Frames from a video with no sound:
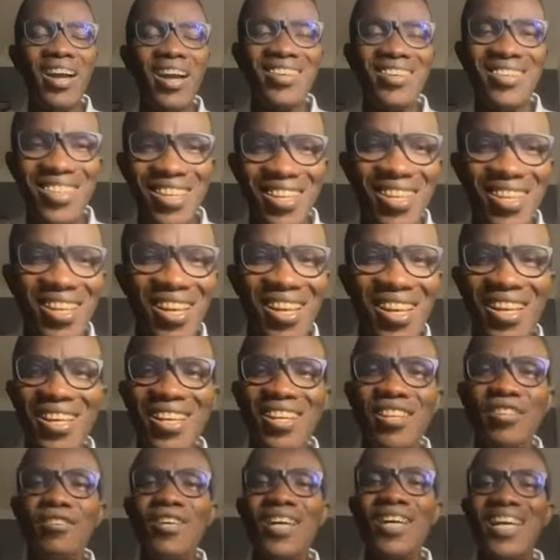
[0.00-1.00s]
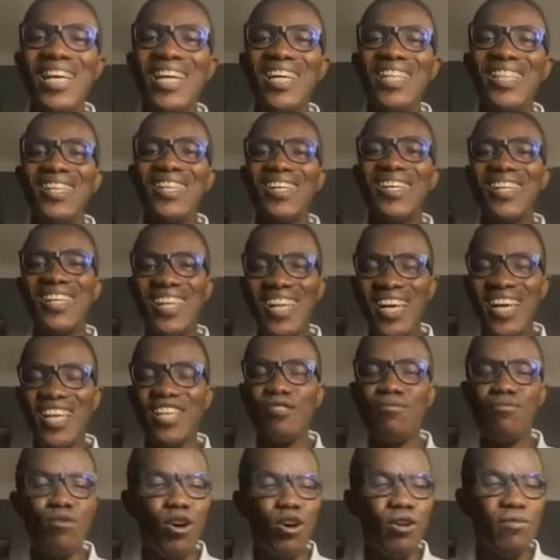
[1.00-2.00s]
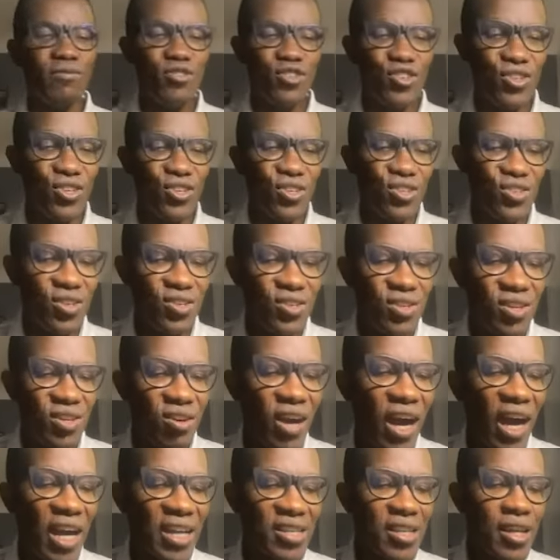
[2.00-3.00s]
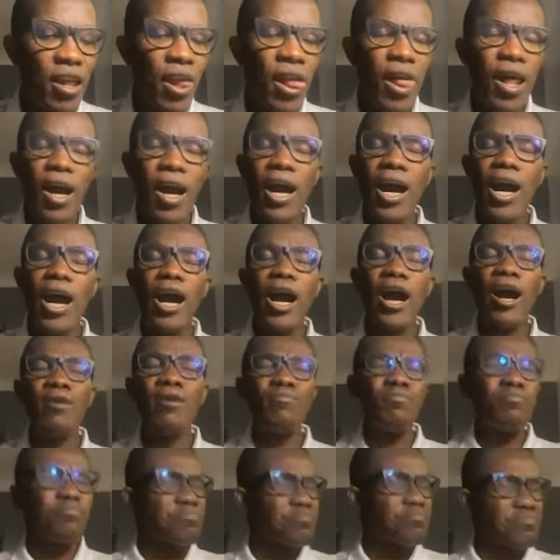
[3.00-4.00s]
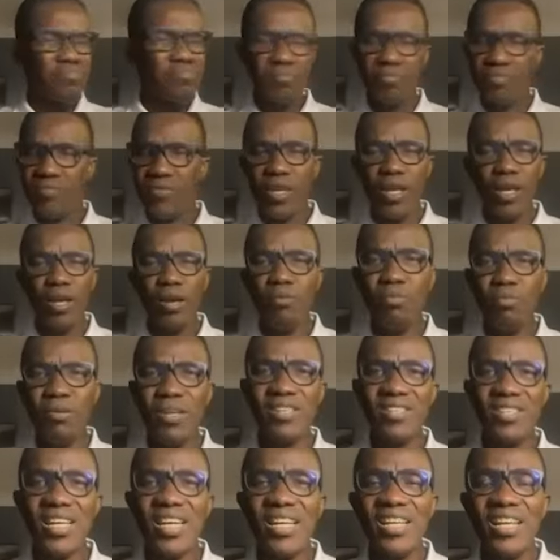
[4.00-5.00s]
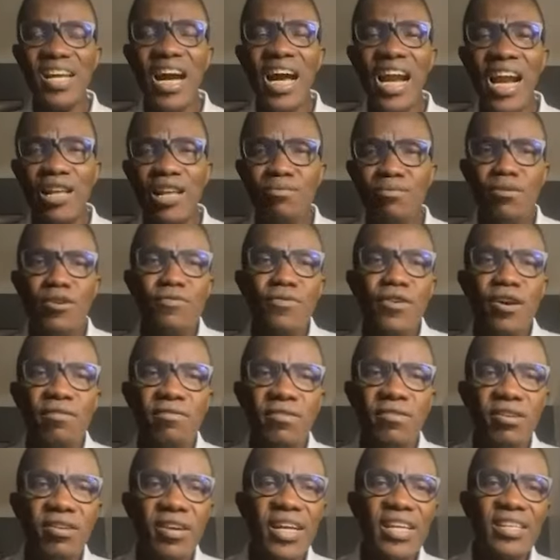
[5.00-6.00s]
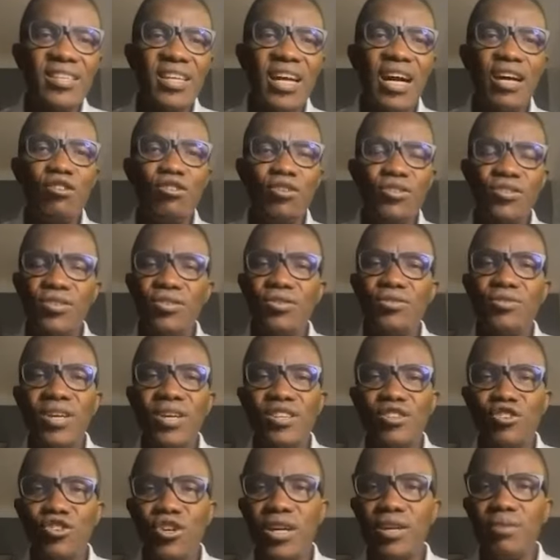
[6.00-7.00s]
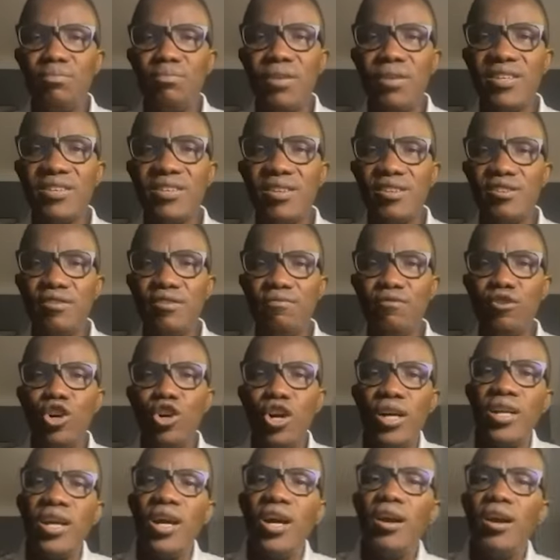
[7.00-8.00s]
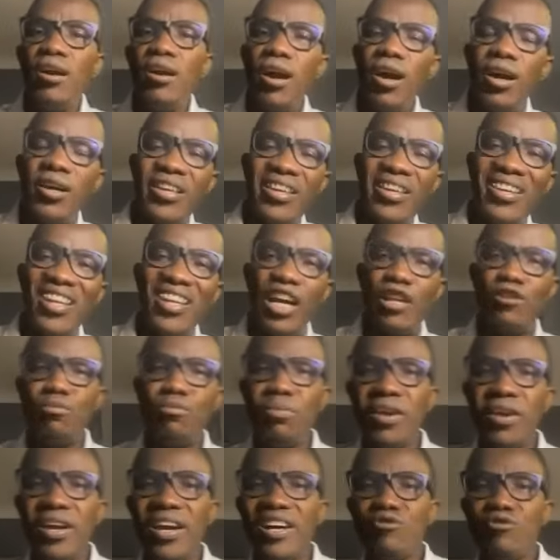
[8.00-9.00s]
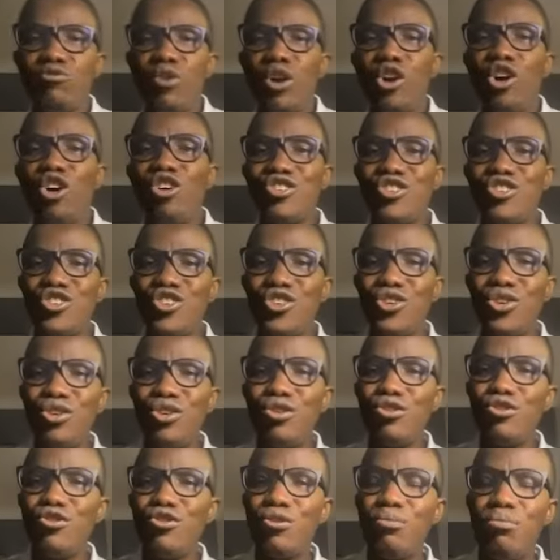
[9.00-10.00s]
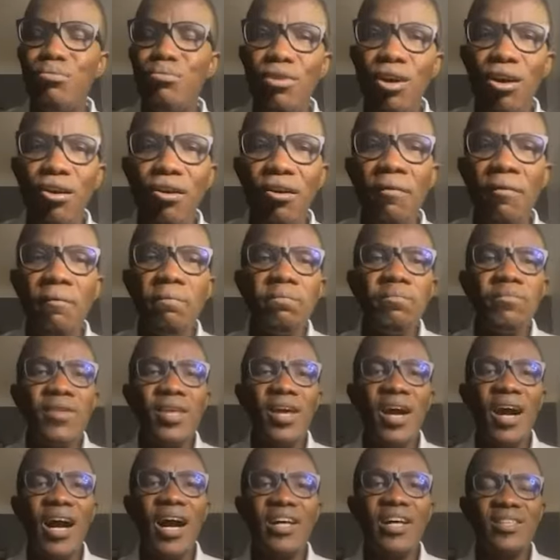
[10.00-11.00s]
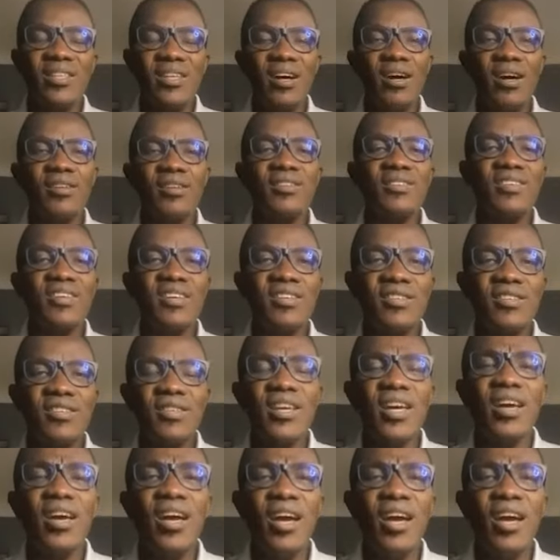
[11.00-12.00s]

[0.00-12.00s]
uh, exceedingly in the name of Jesus Christ. Uh, Please stay in the atmosphere of grace and continue to enjoy the blessings of God. Uh, Ignite prayers will continue tomorrow at uh, 6